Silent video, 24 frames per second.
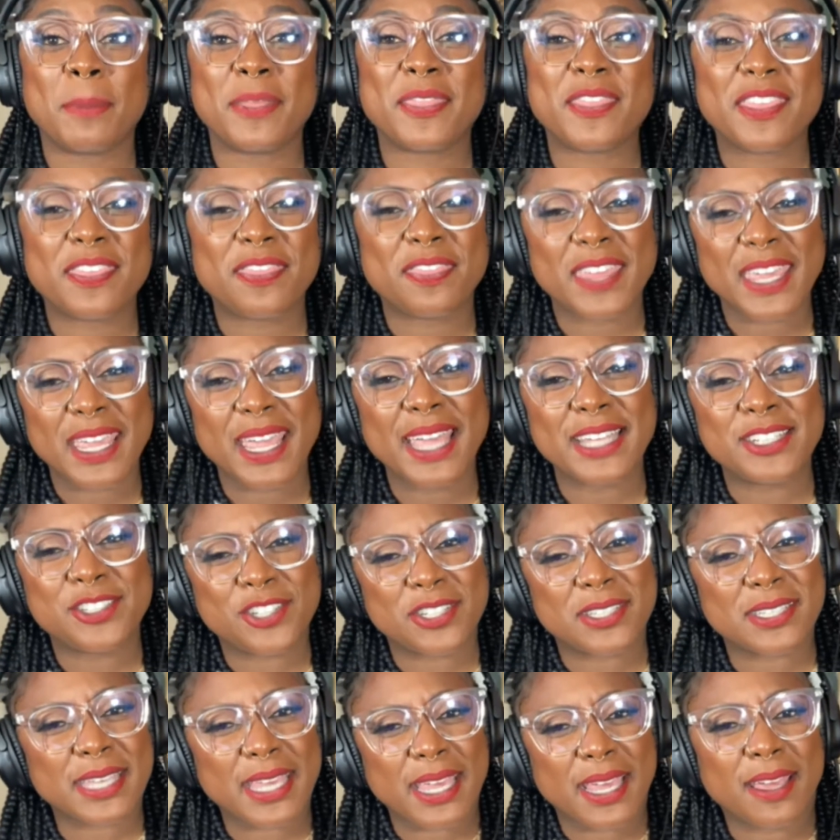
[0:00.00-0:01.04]
the thing I
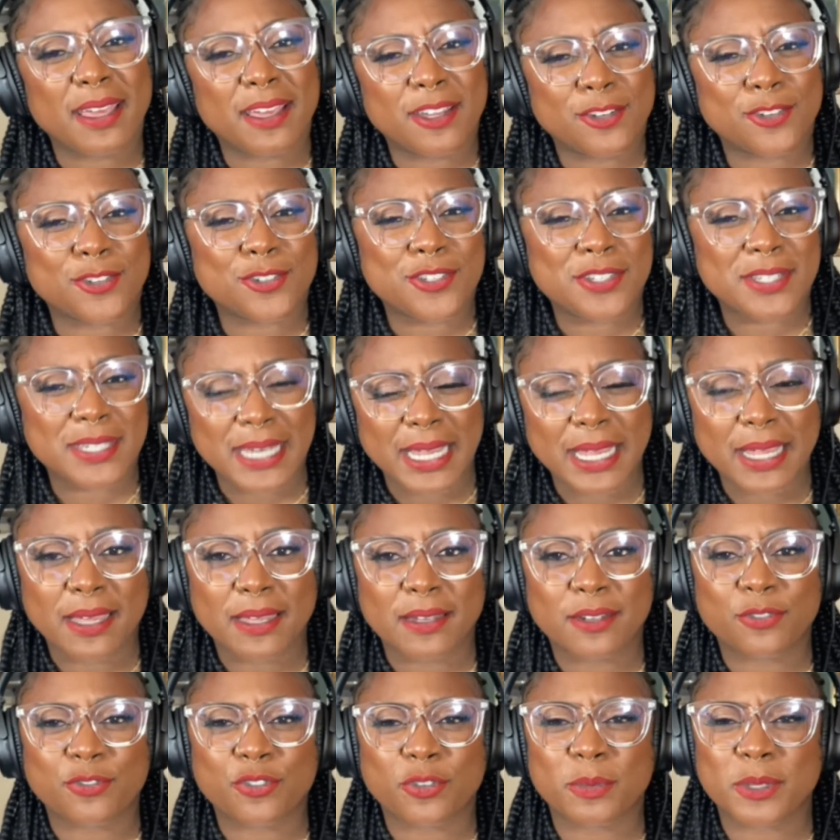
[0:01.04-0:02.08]
just can't
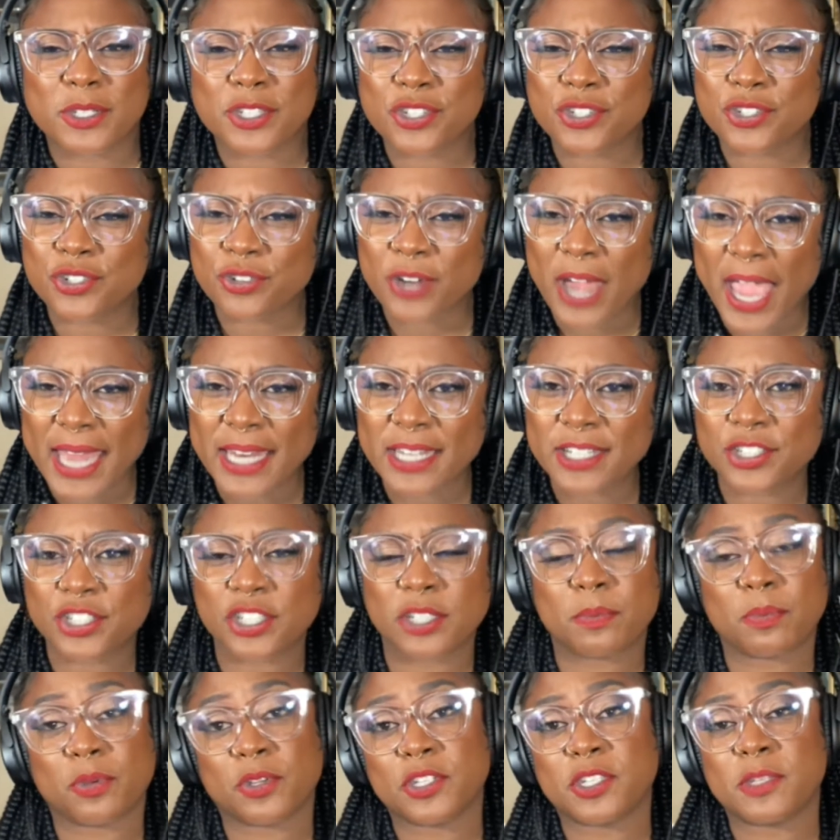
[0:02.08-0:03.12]
understand from a strategy
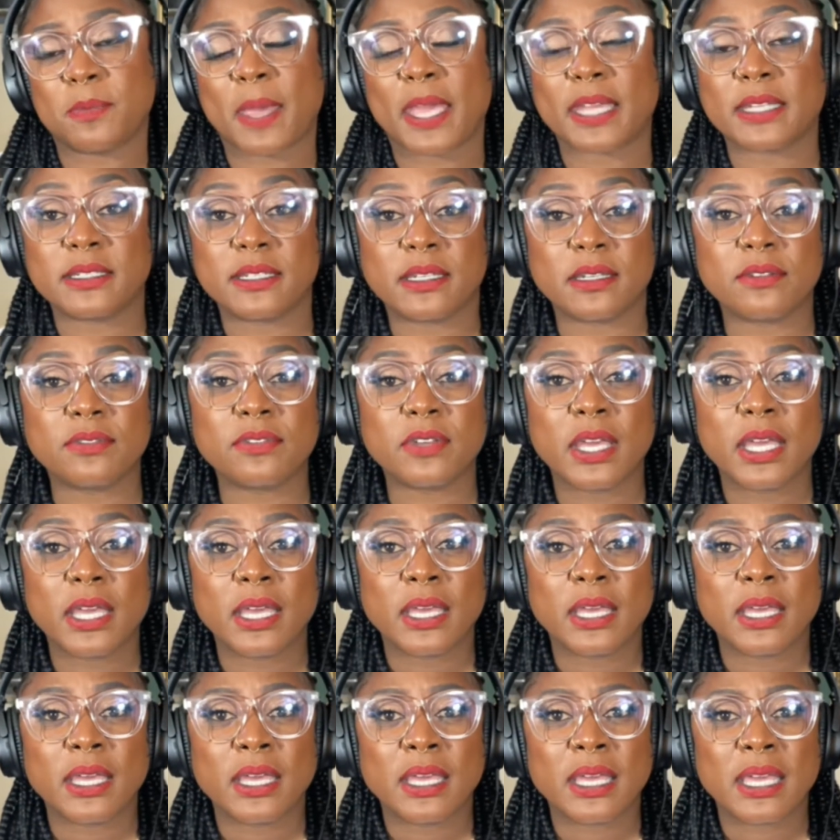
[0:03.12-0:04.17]
perspective
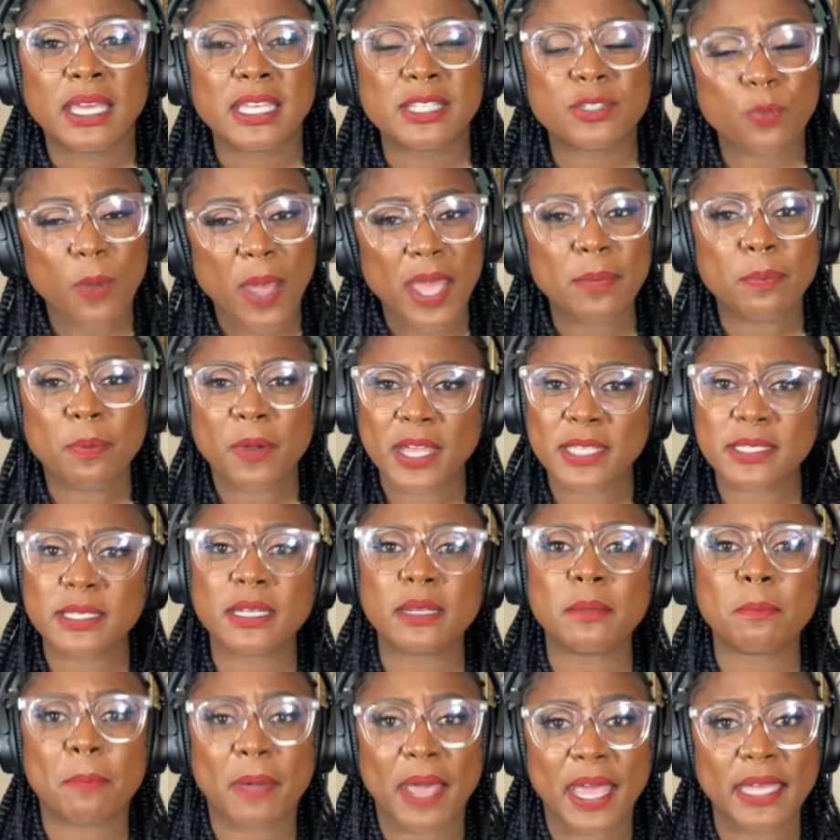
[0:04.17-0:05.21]
is why
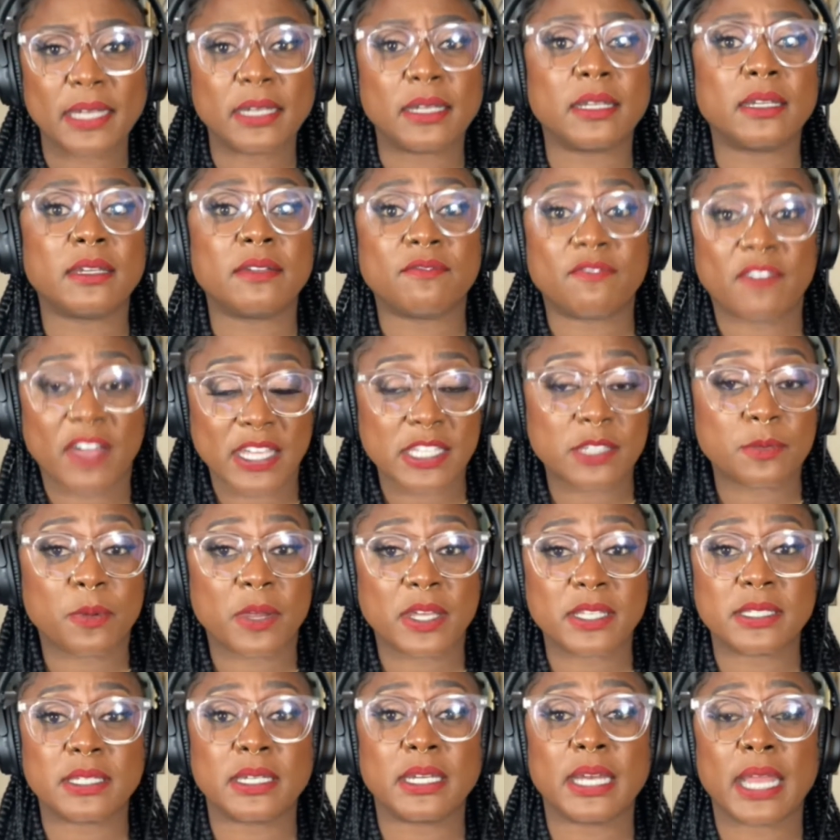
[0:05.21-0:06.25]
President Biden and Vice
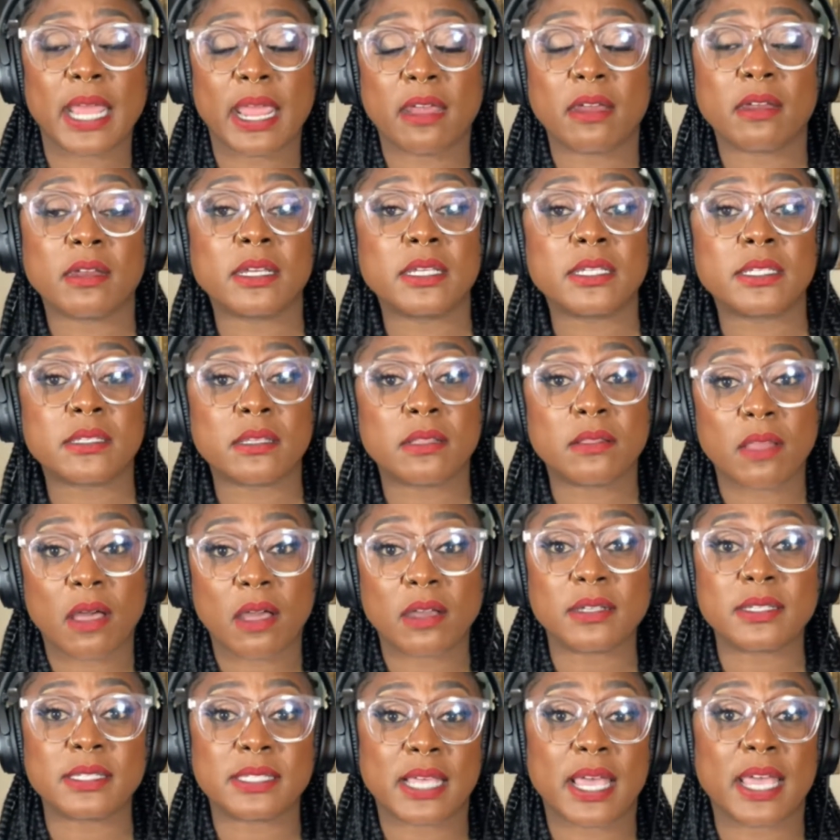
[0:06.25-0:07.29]
President Harris,
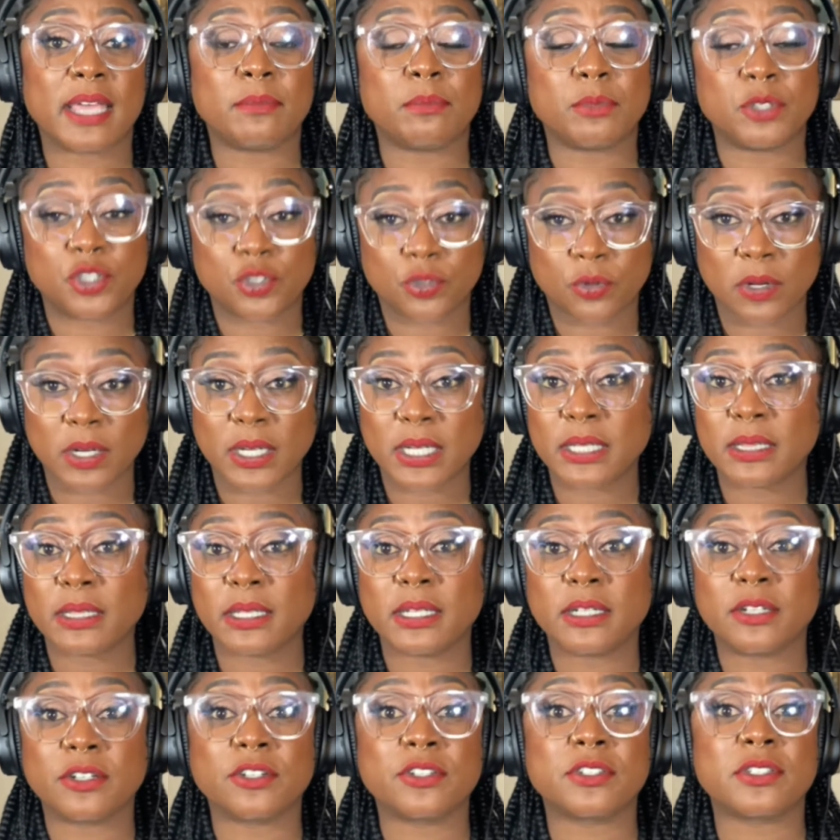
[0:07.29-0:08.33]
alongside Majority
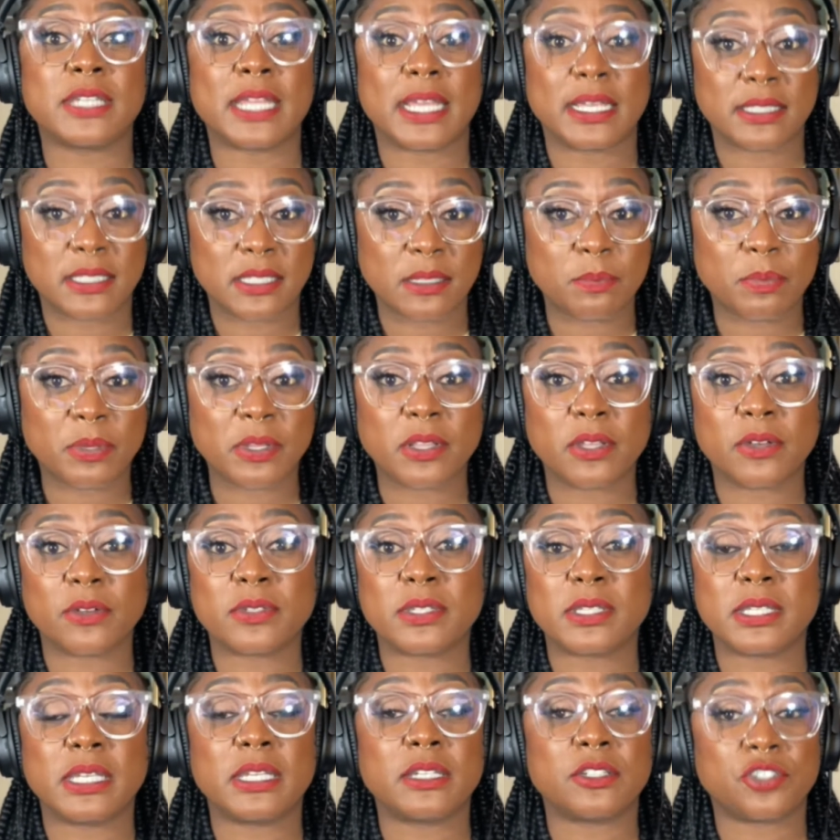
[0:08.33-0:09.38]
Leaders Nancy
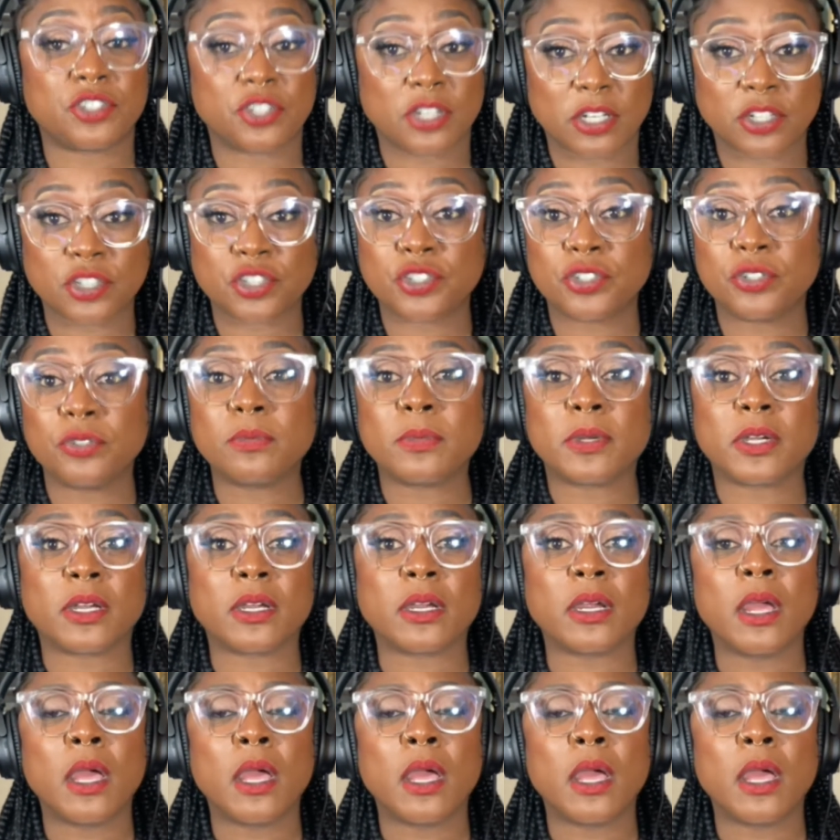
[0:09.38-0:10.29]
Pelosi and Chuck Schumer,